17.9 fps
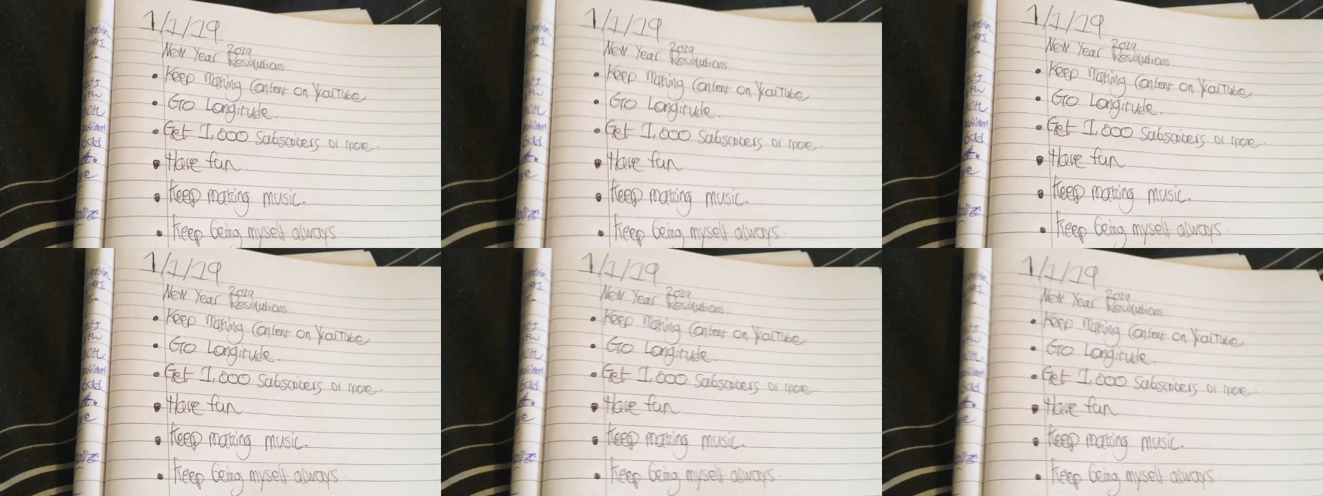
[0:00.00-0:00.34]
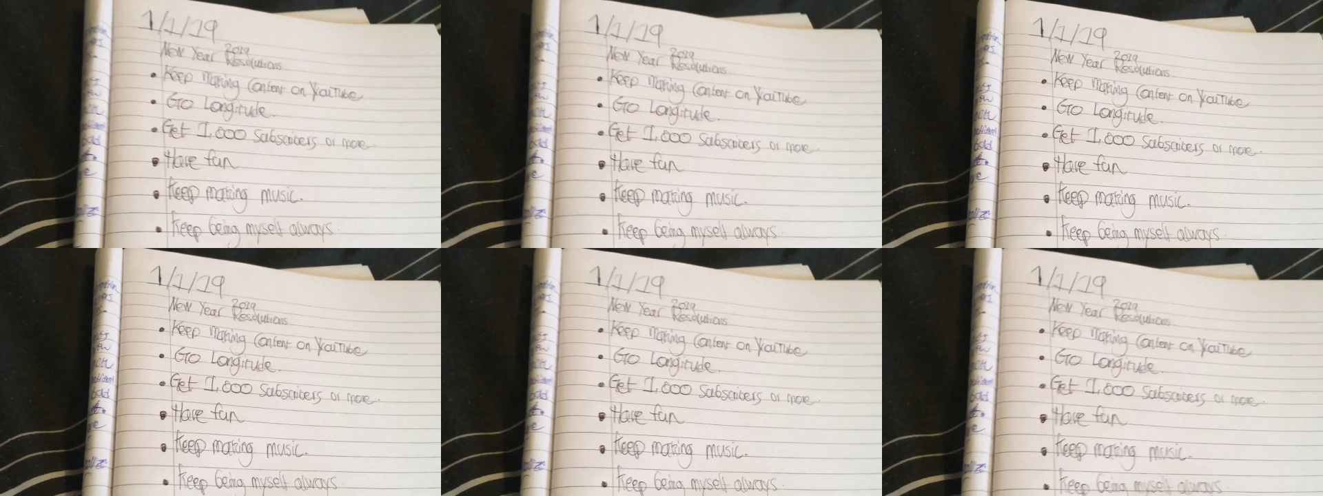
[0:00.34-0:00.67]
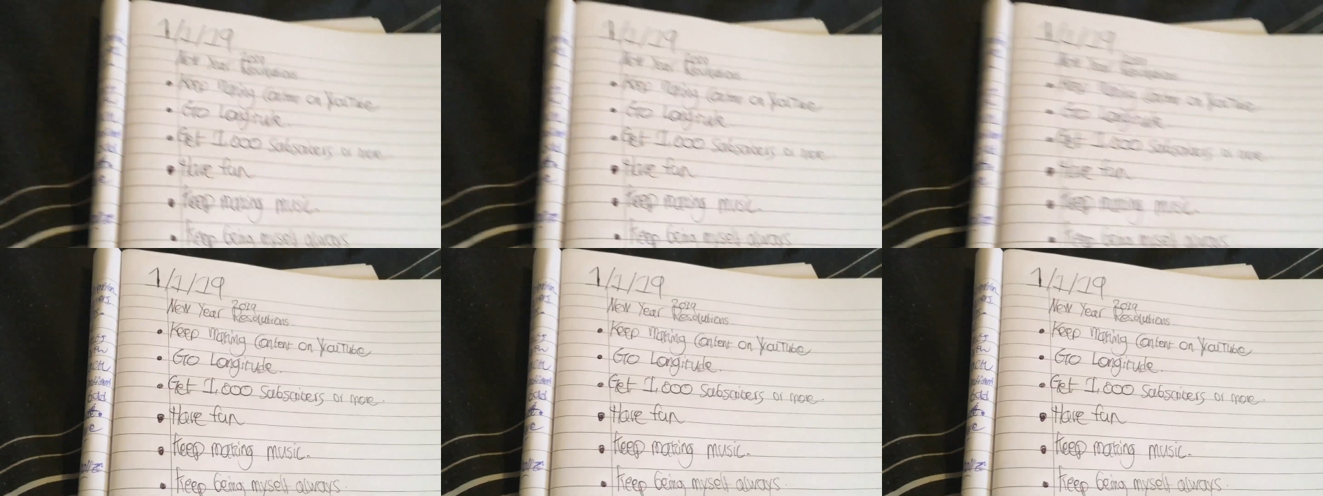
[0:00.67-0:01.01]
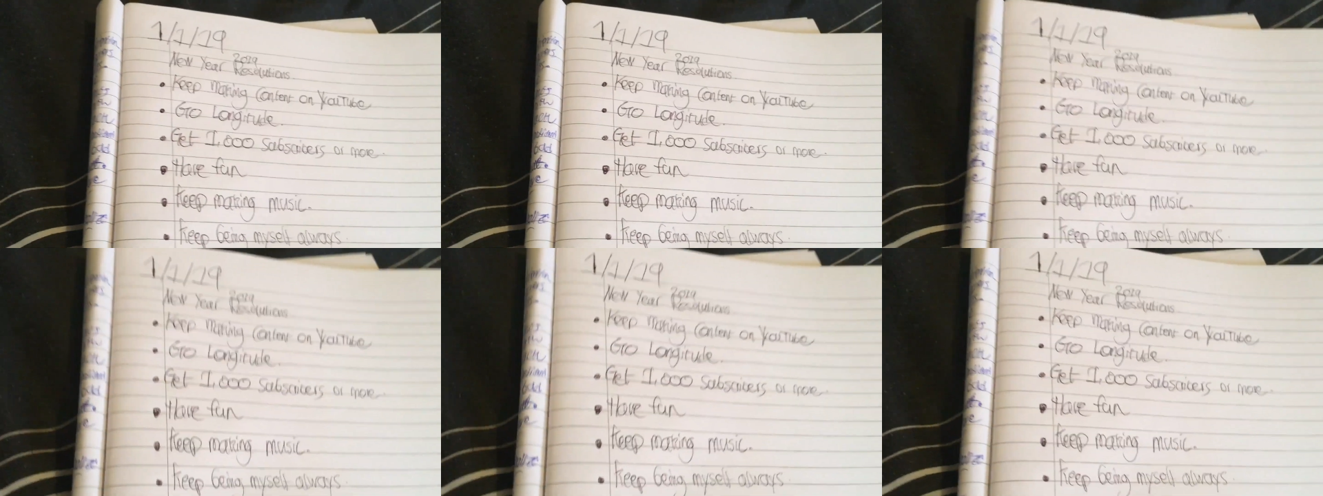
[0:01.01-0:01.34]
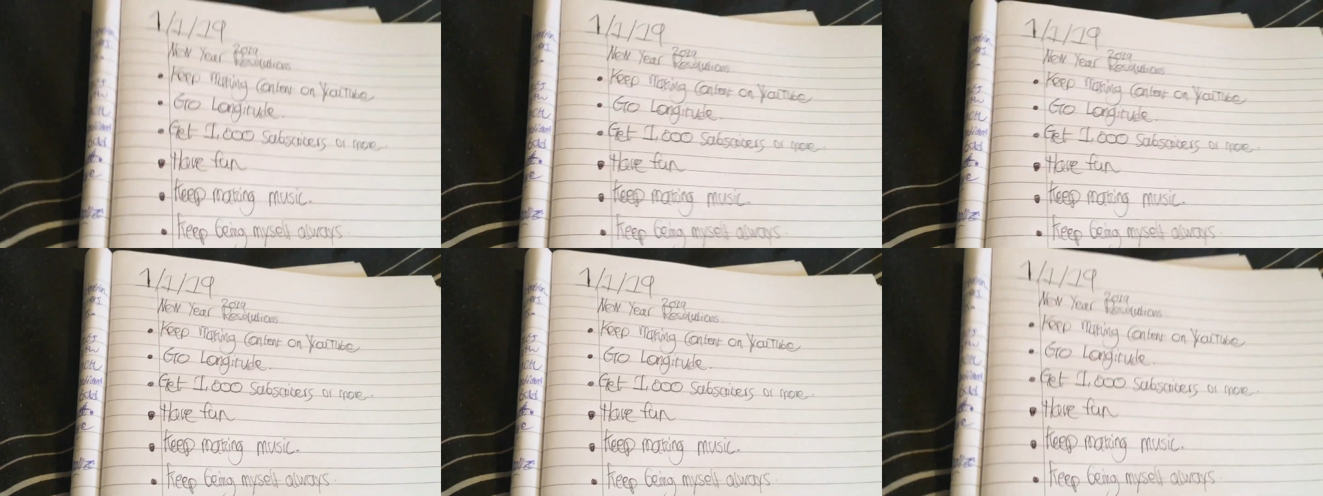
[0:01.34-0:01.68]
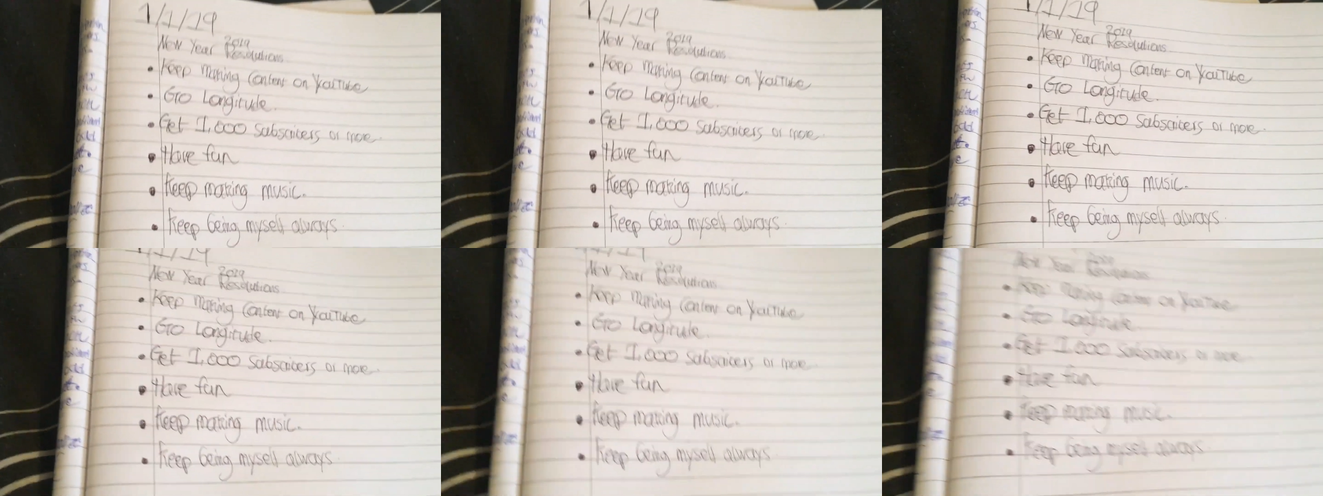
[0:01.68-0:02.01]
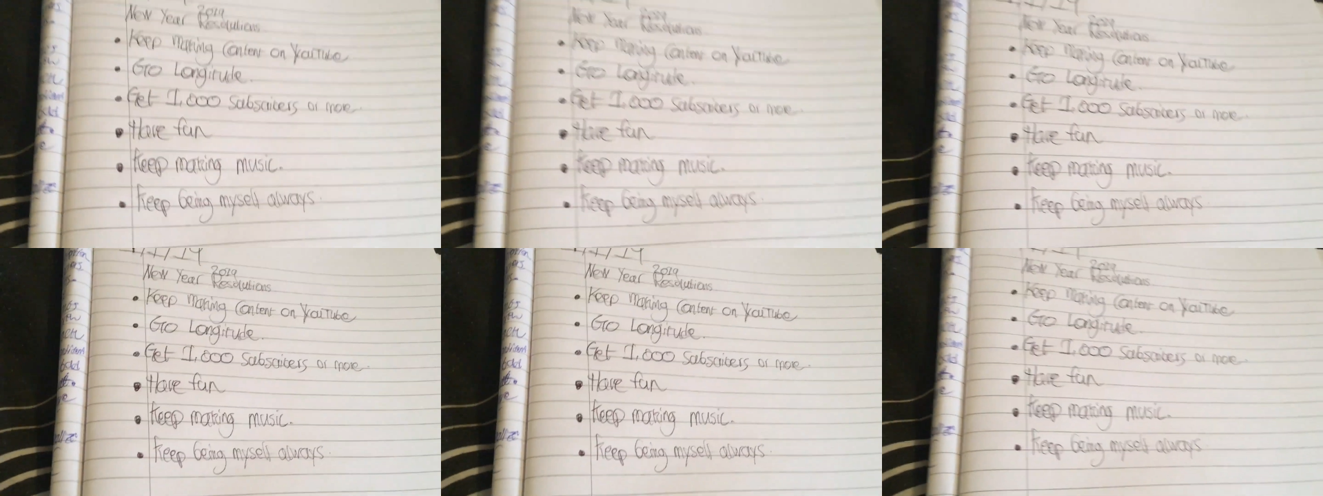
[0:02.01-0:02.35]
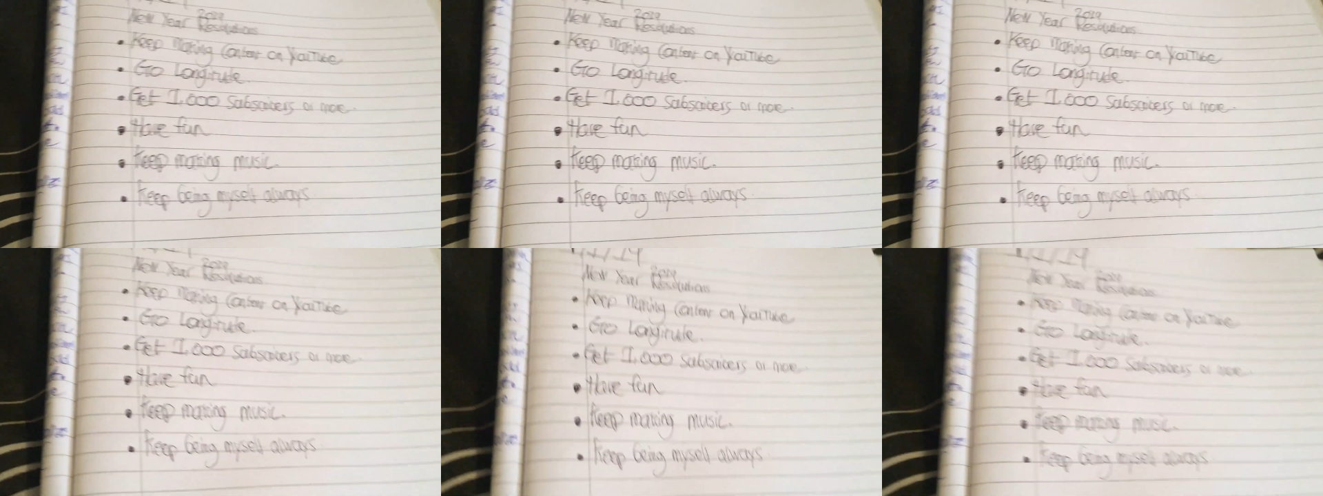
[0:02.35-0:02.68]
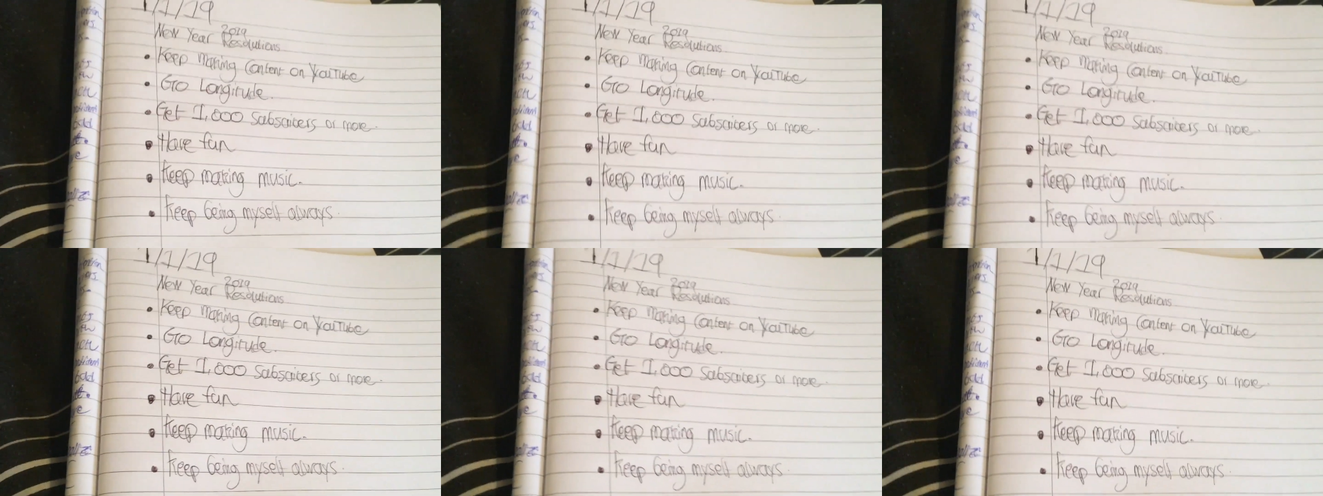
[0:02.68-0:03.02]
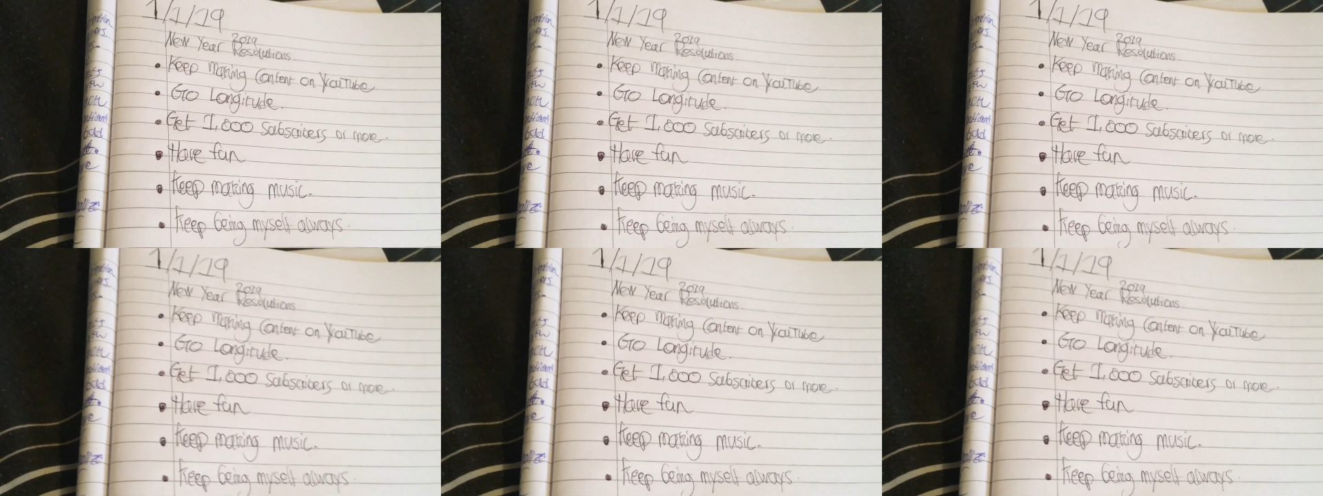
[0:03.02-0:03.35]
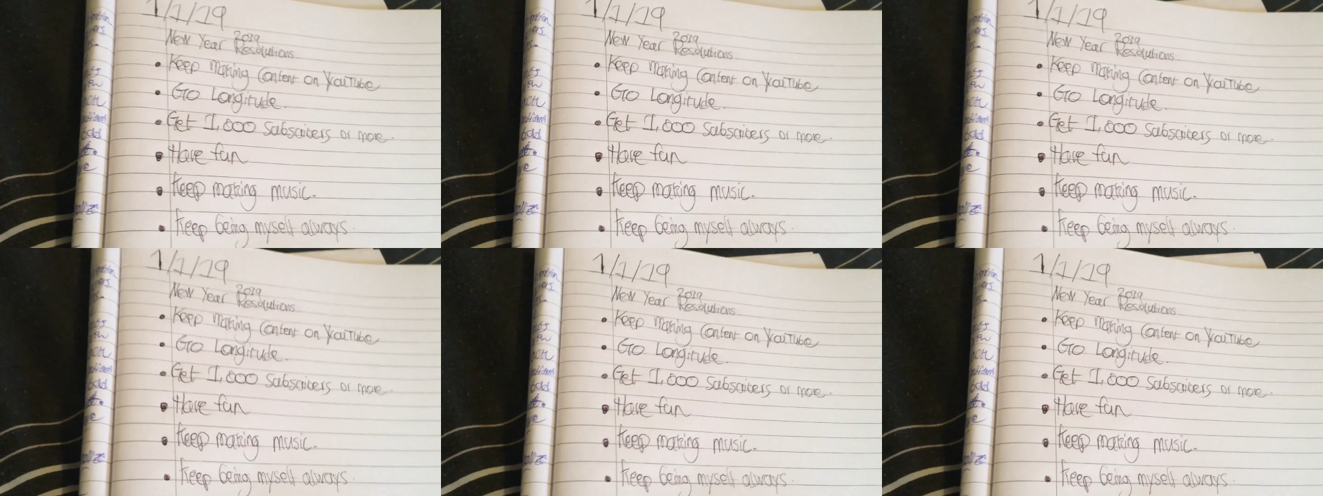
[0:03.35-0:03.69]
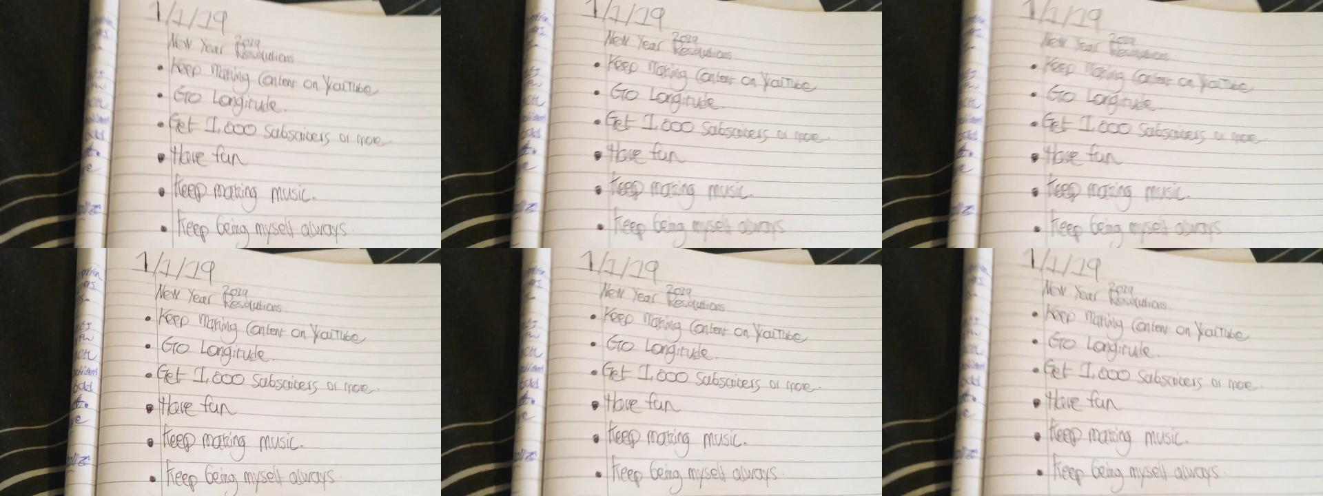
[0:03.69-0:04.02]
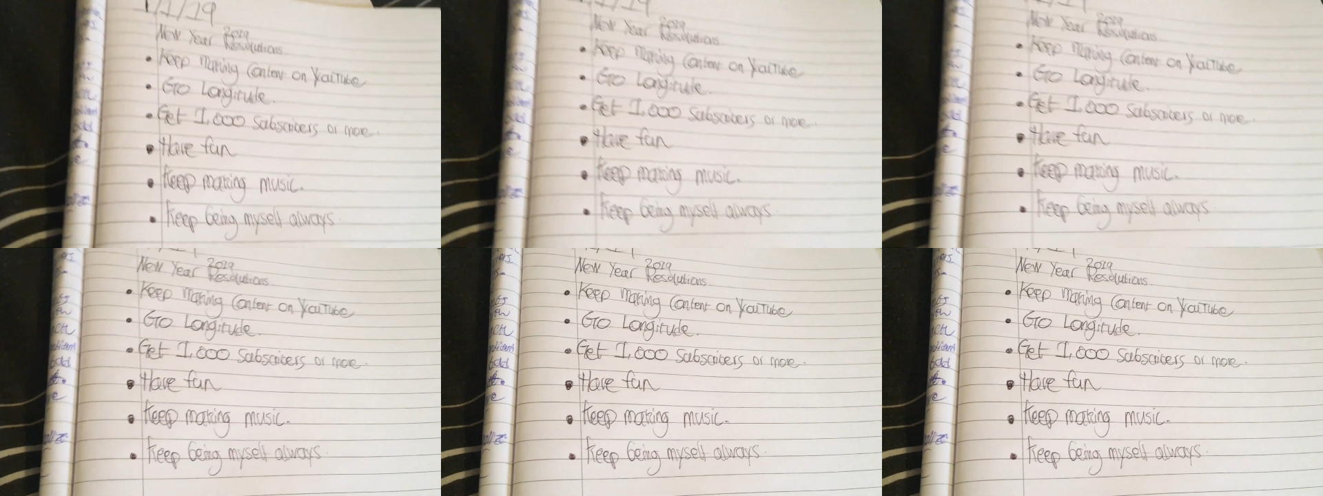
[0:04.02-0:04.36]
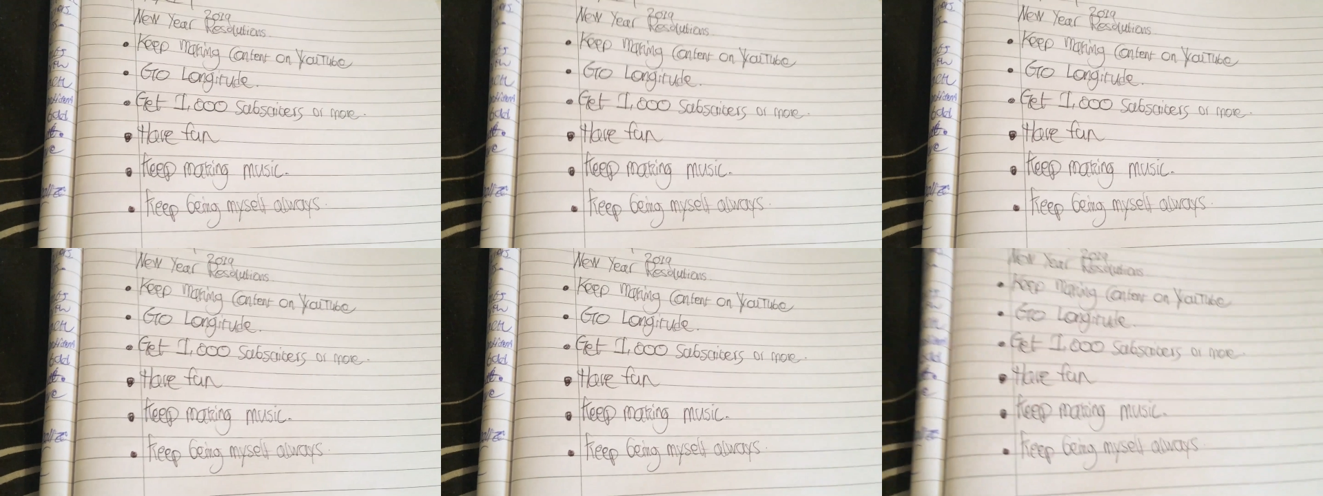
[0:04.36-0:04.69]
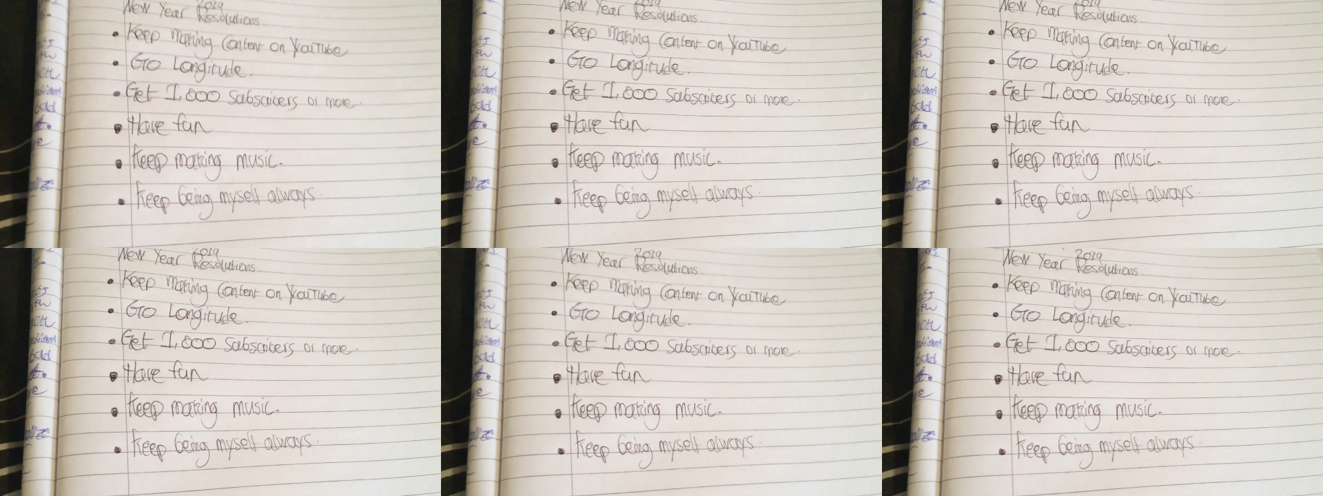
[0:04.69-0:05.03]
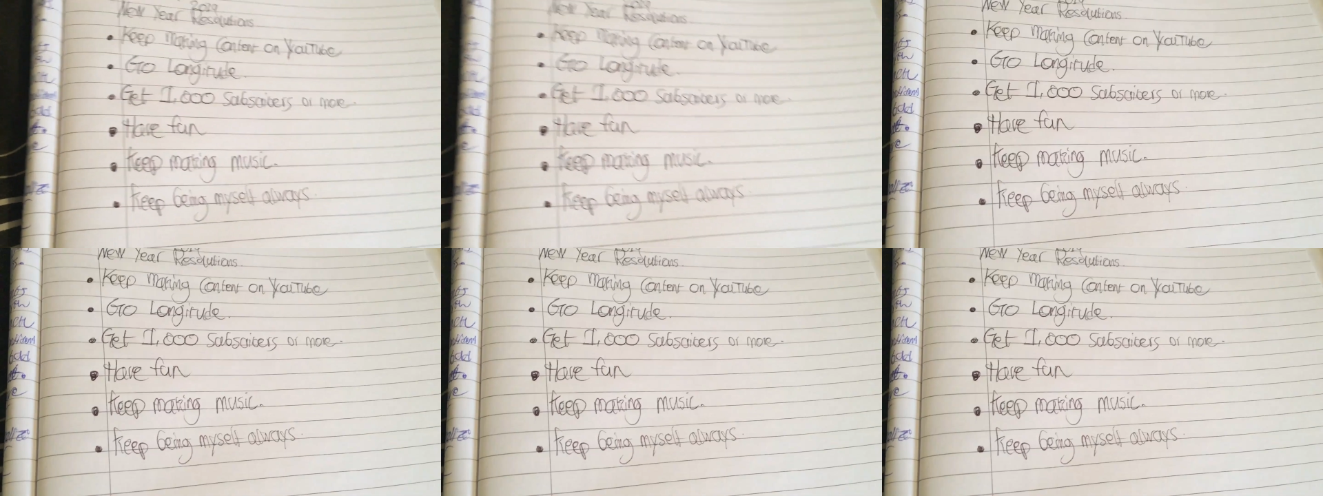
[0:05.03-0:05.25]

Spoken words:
No face is visible, so there are no lips to read.